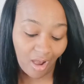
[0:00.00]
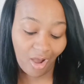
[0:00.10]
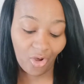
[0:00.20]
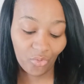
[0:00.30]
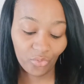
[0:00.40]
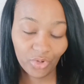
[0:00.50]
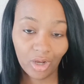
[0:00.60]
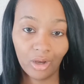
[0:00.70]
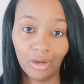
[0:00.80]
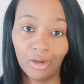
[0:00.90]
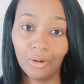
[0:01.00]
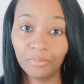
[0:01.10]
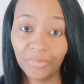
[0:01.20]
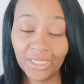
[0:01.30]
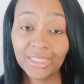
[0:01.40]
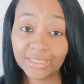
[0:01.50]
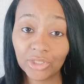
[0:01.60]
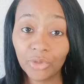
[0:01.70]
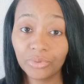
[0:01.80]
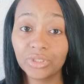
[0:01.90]
on um in this
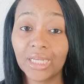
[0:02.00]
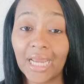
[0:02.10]
notebook